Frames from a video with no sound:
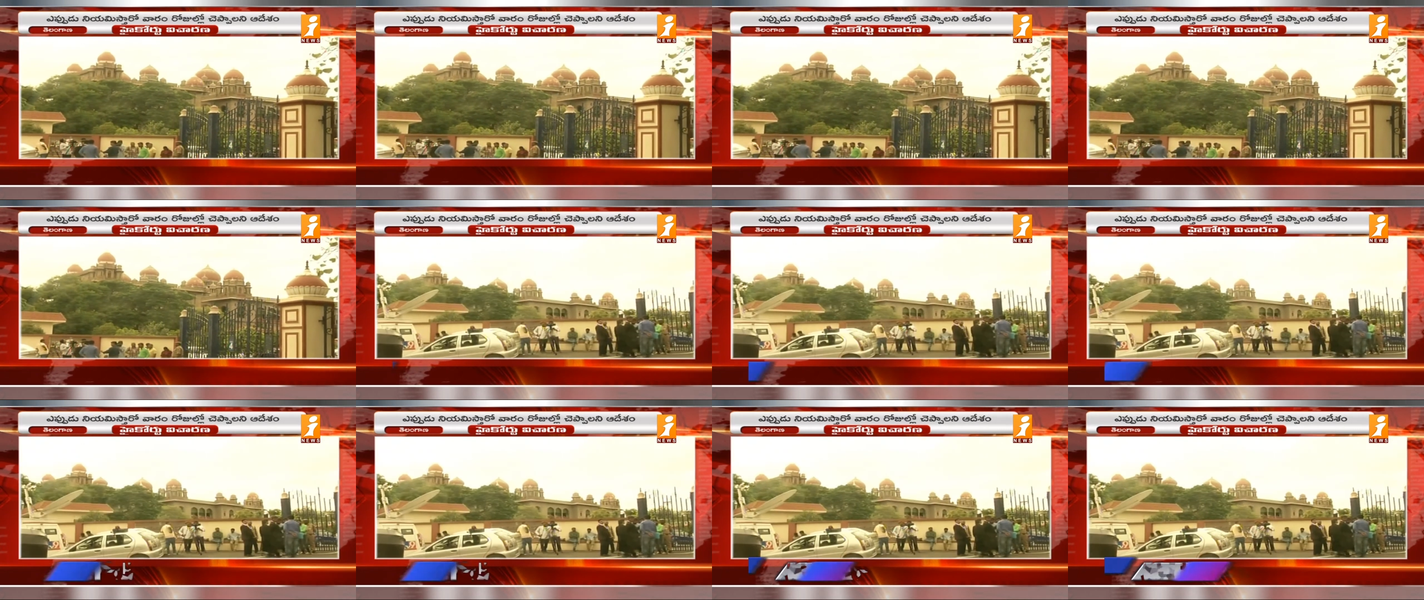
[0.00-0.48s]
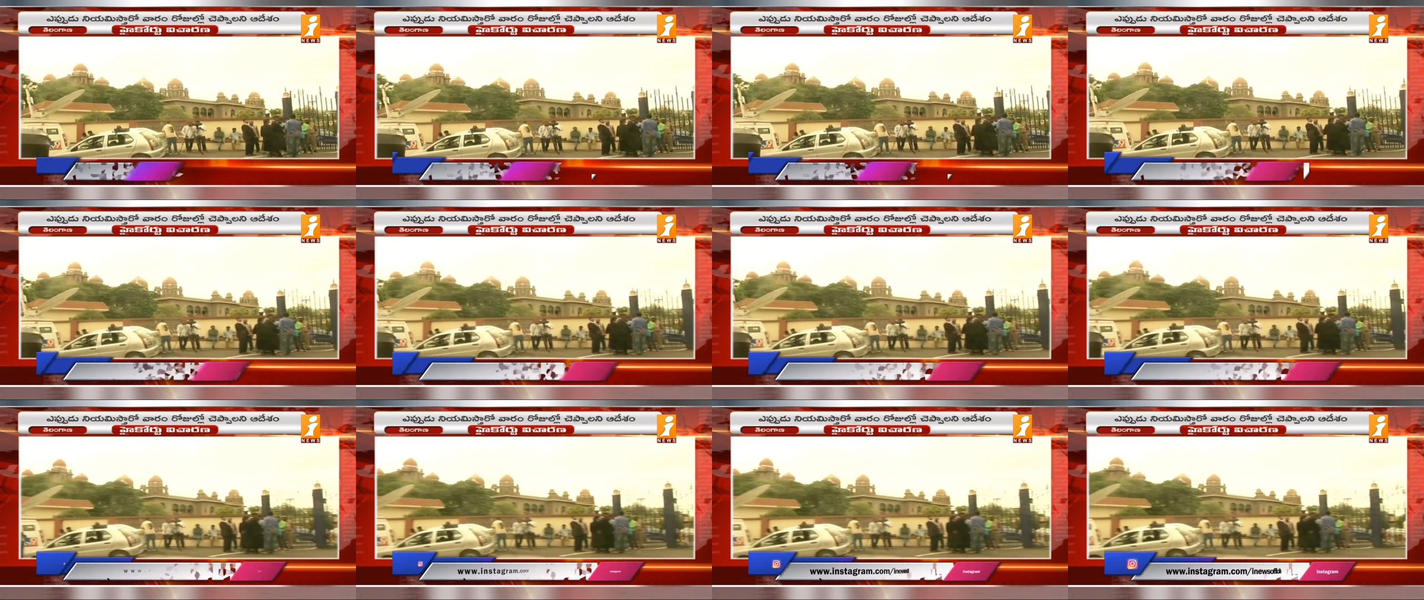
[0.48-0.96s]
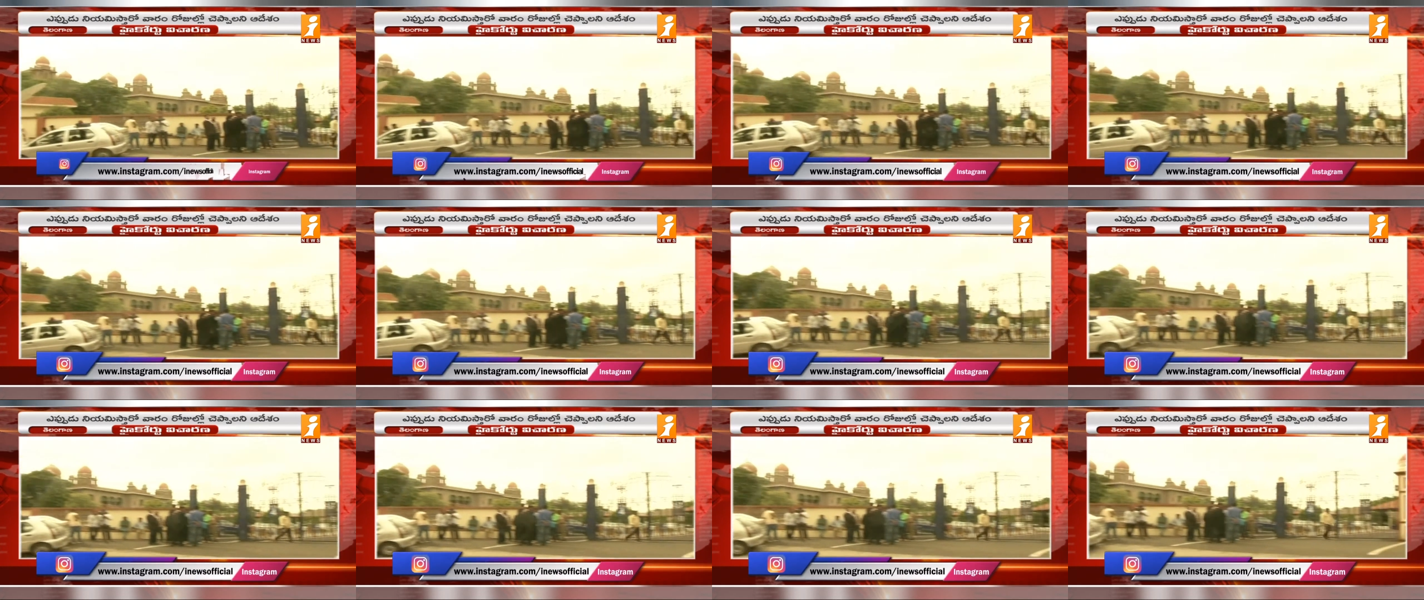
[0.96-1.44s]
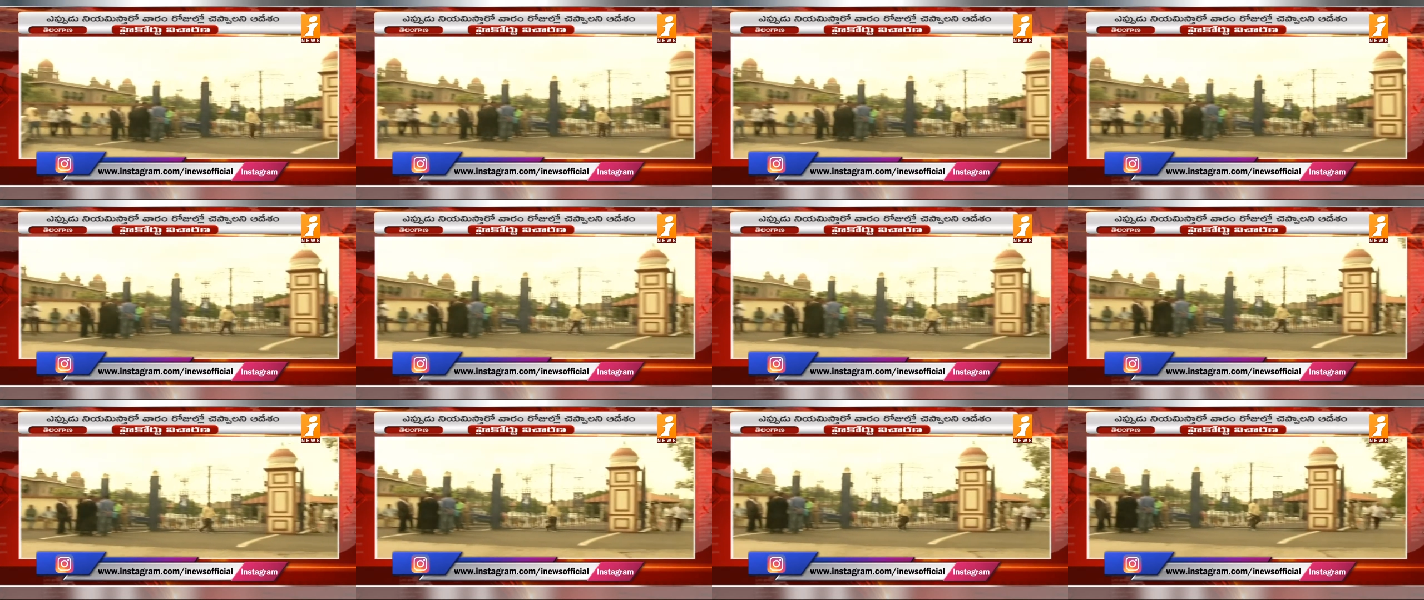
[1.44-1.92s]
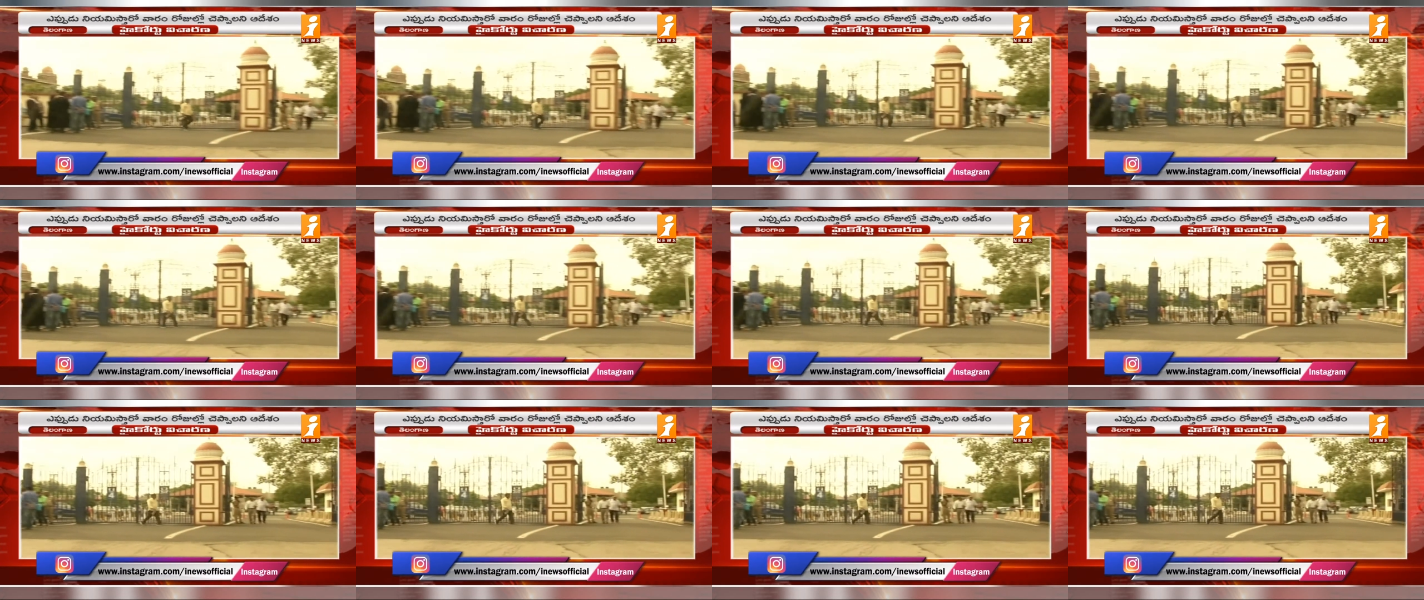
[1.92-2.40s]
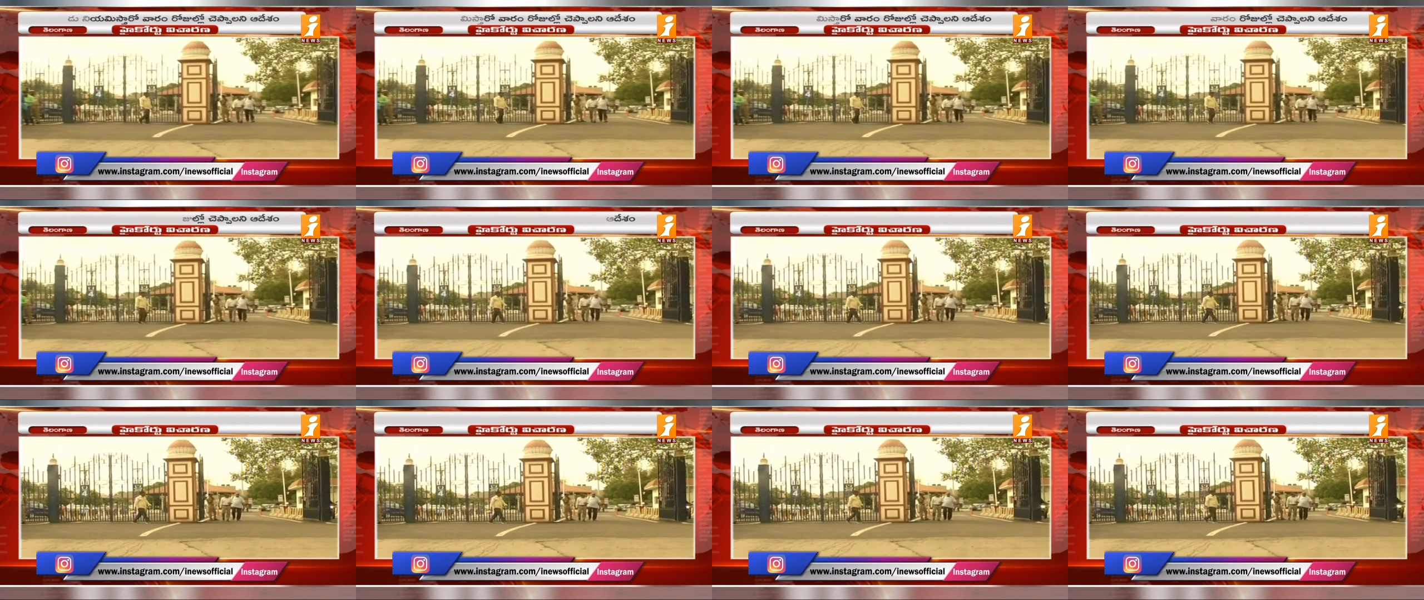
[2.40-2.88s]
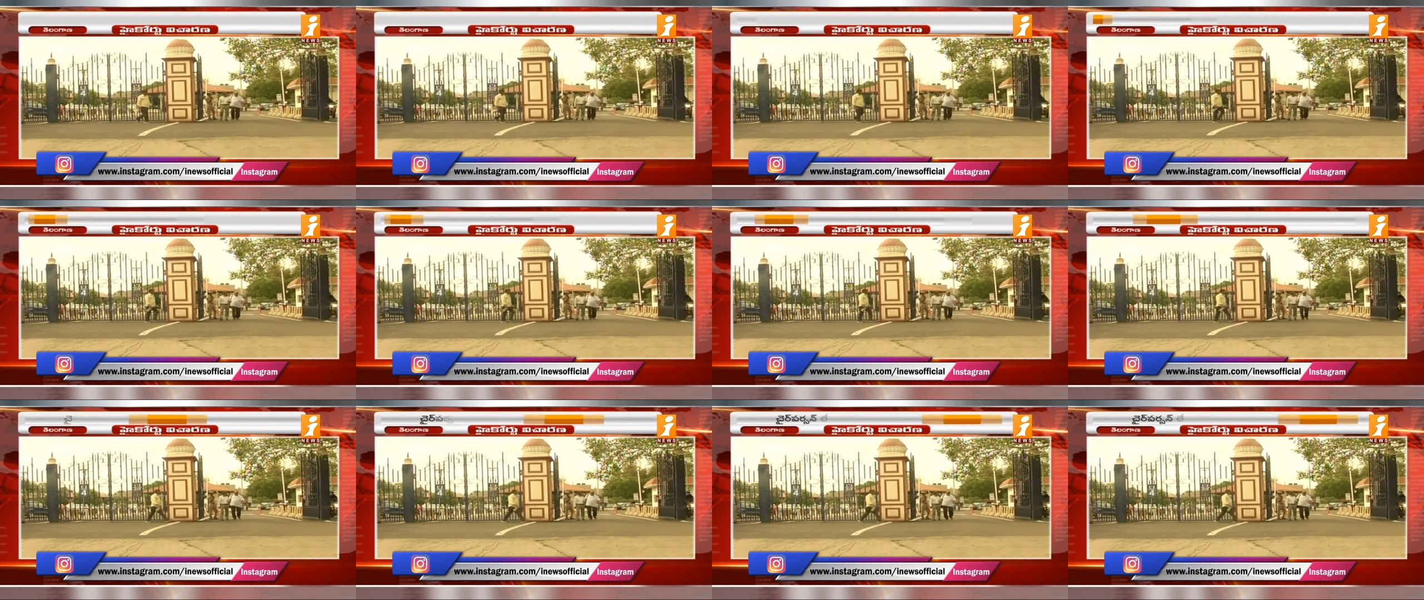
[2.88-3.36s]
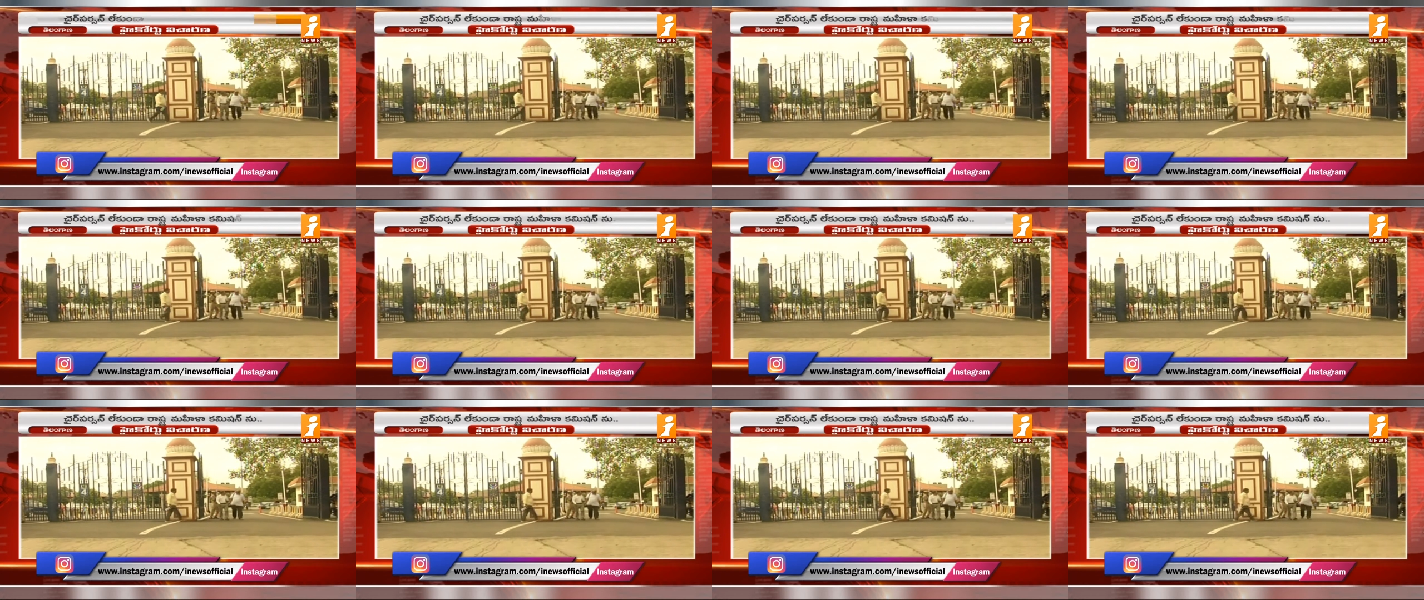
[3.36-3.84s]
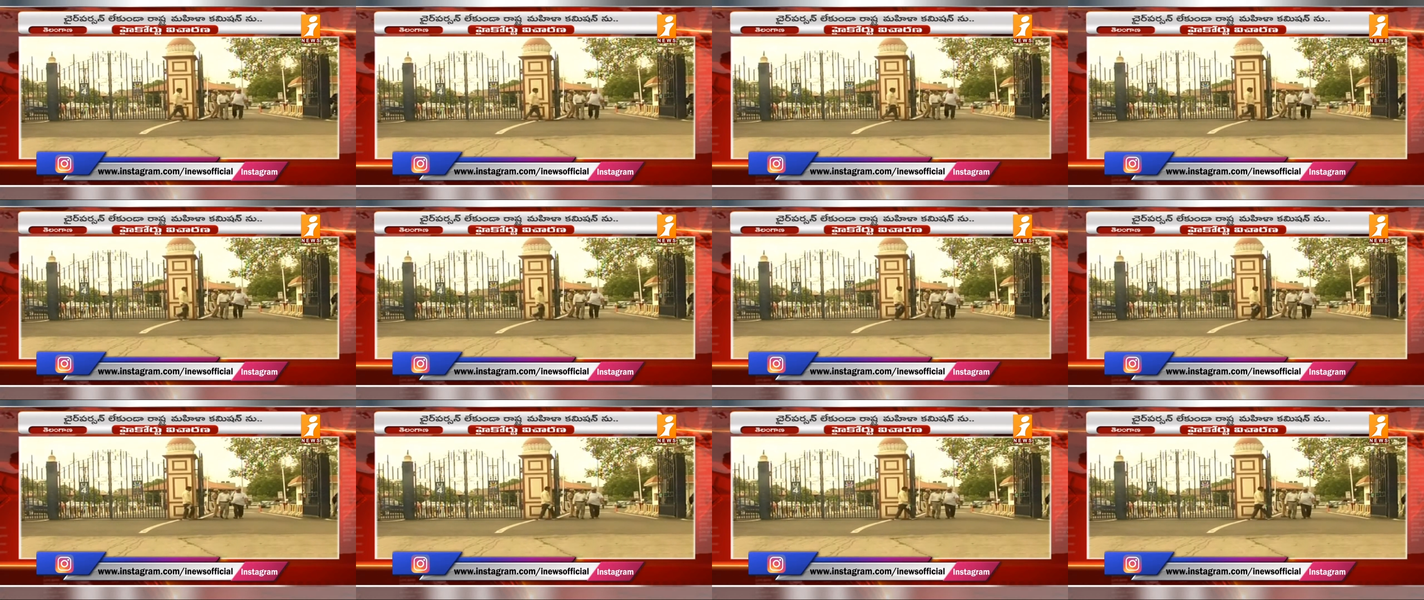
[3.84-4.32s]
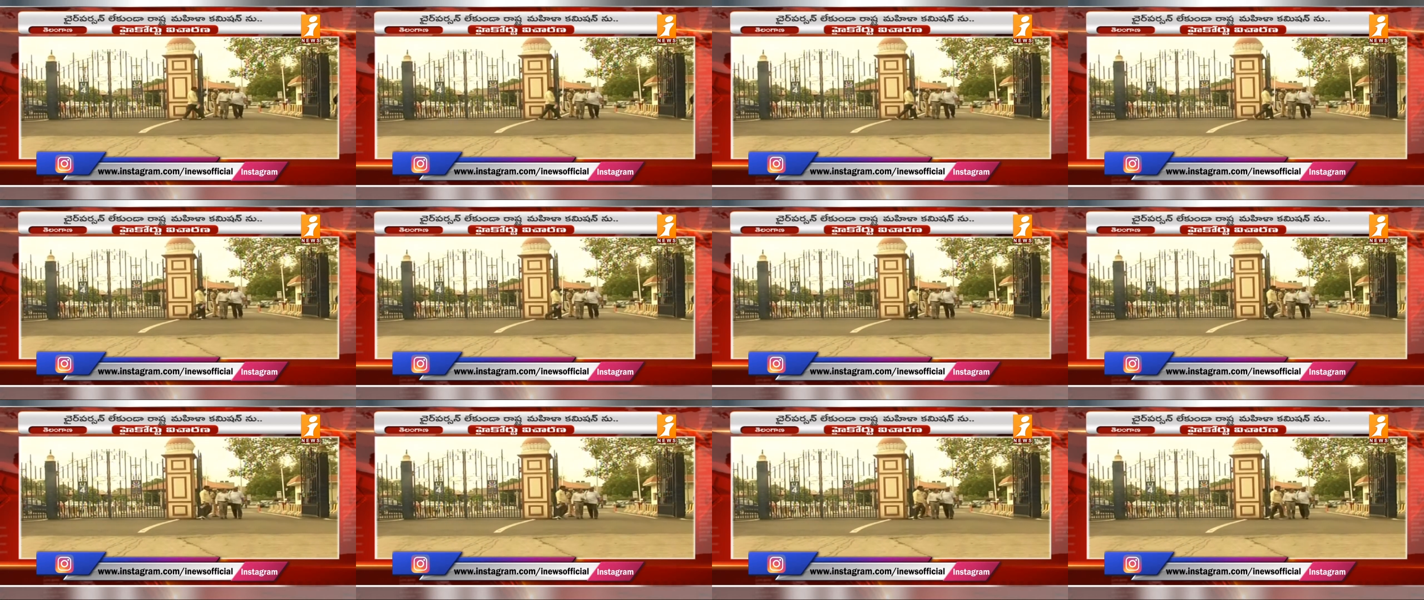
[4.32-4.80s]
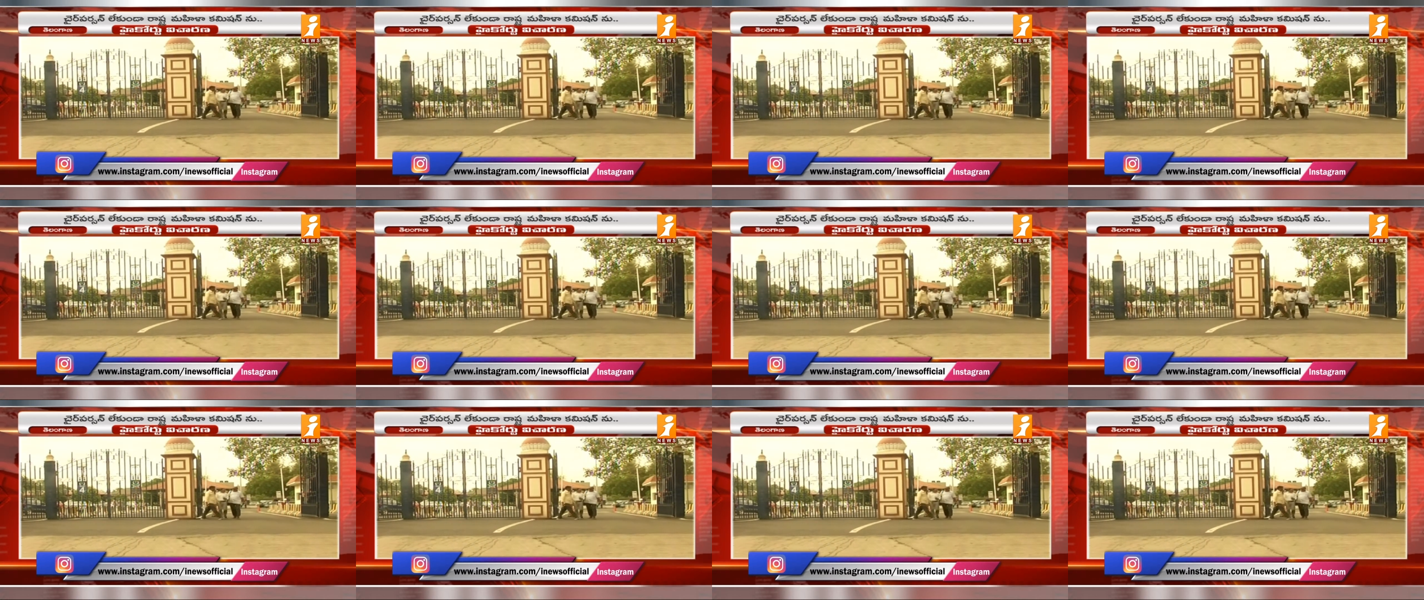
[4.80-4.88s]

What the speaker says: No face is visible, so there are no lips to read.